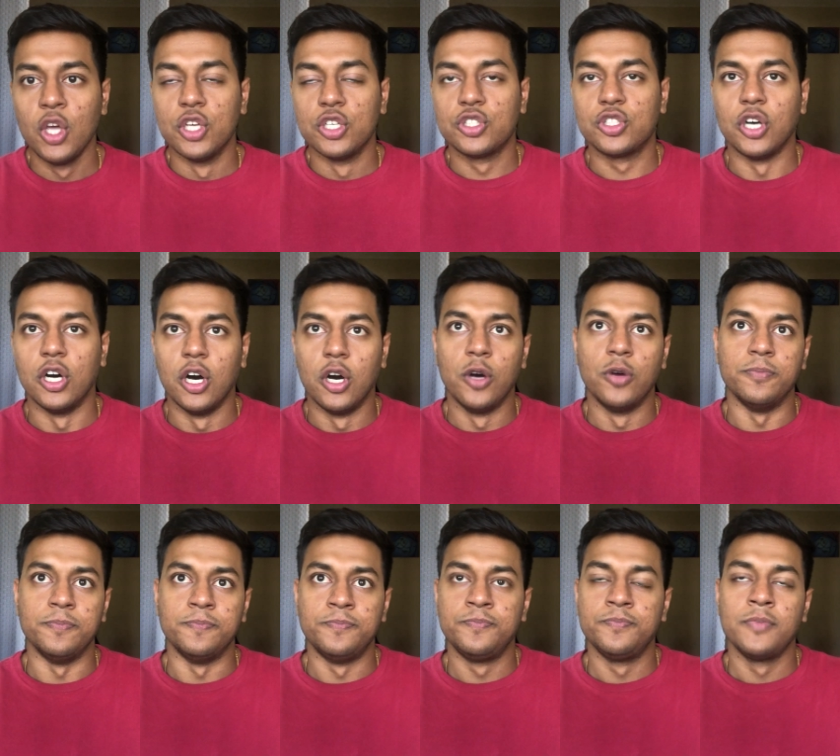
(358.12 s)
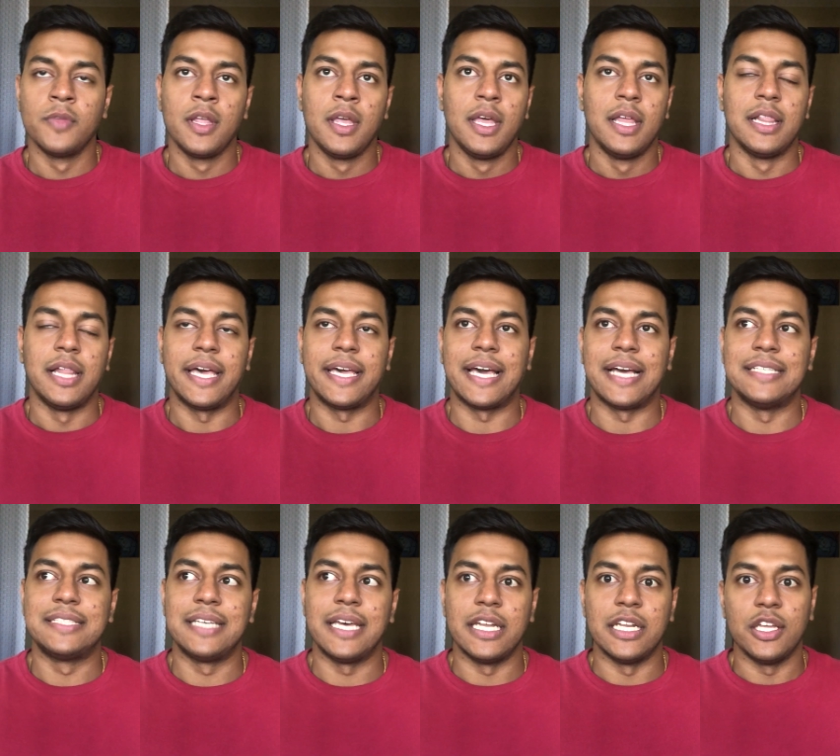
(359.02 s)
So, like I
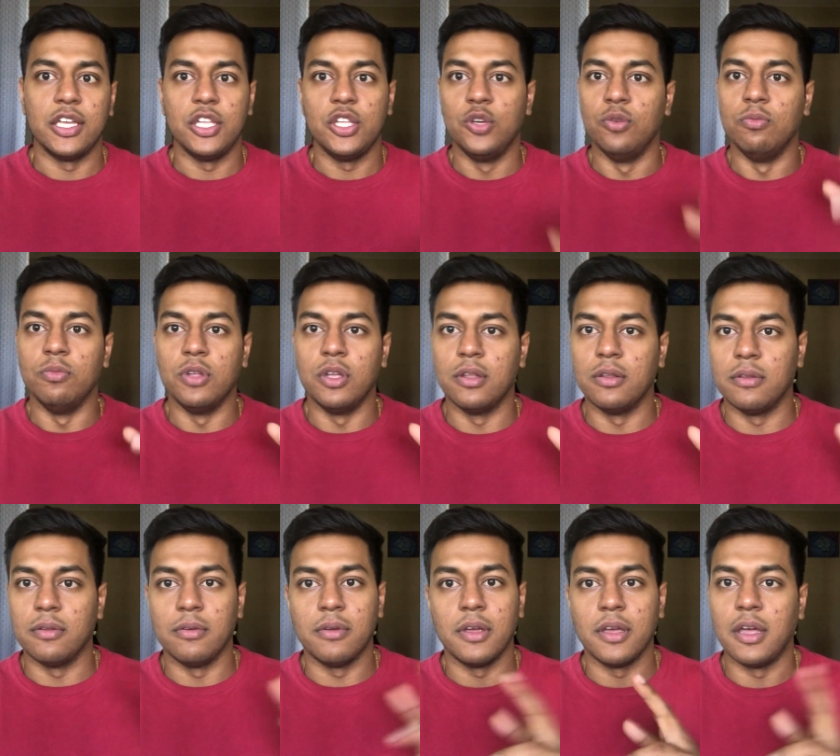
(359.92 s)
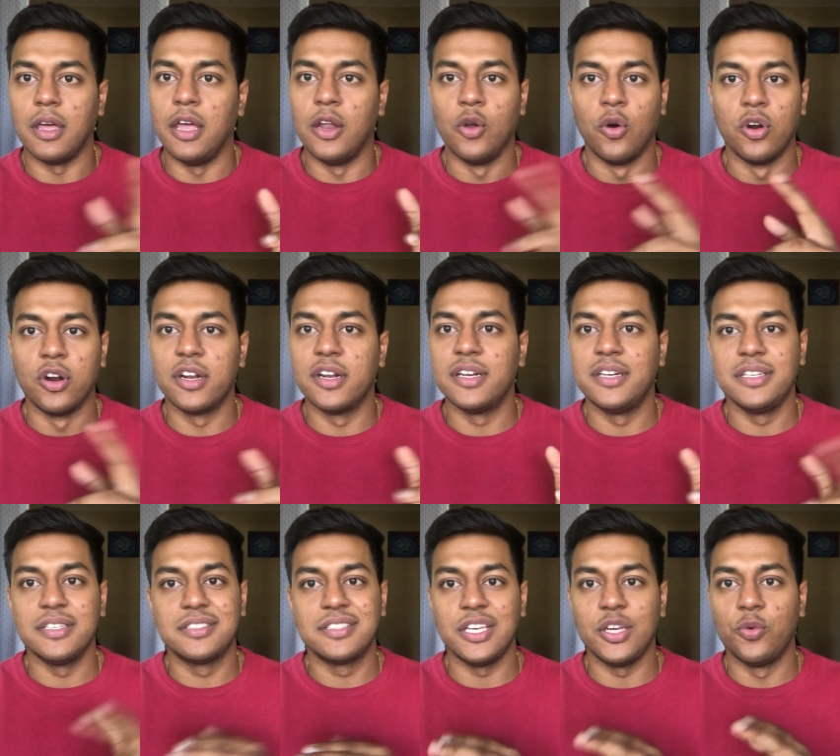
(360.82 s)
said, you in order to
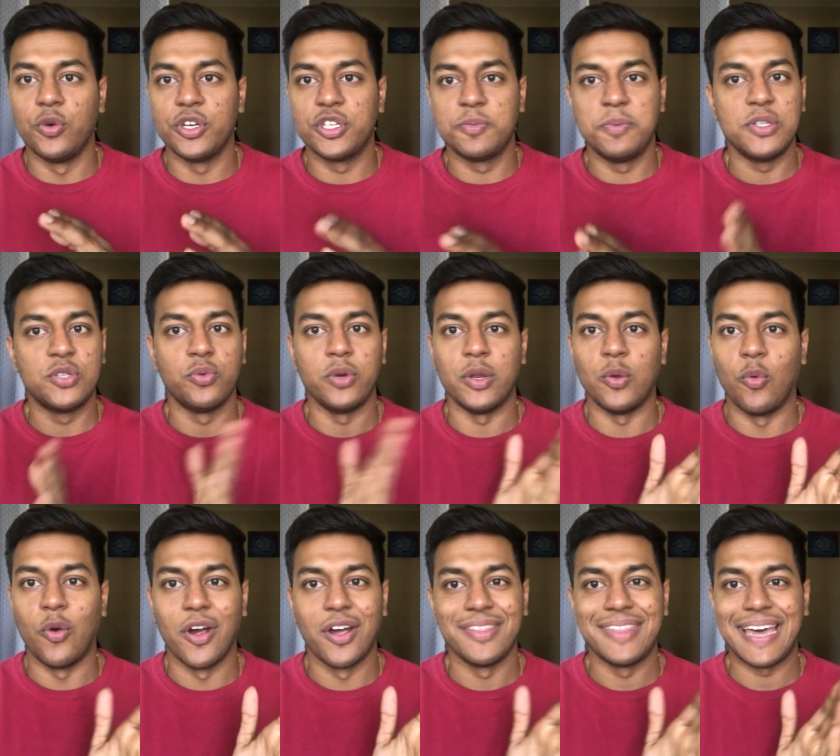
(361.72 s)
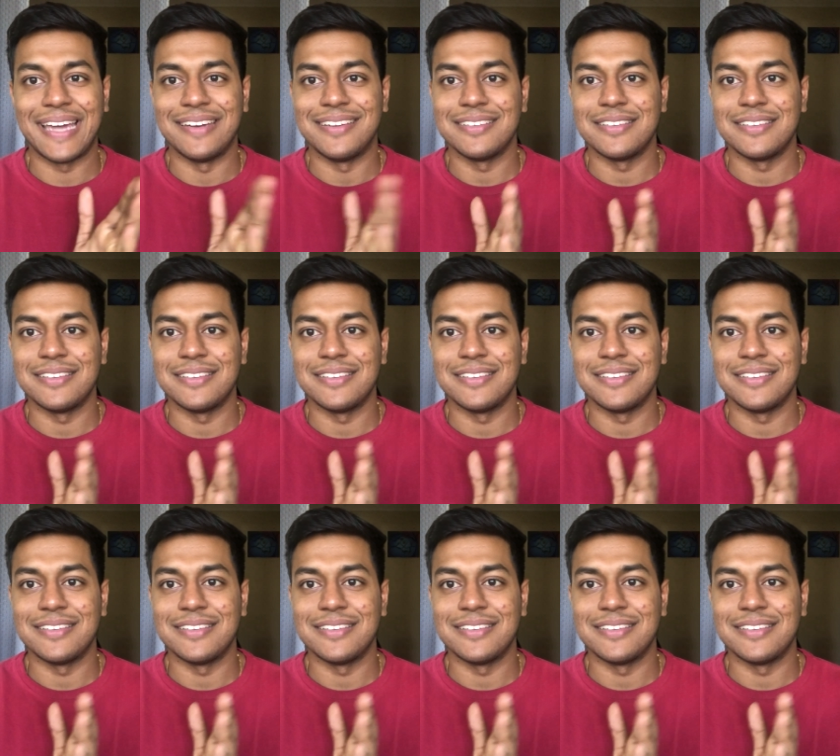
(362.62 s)
distinguish between where that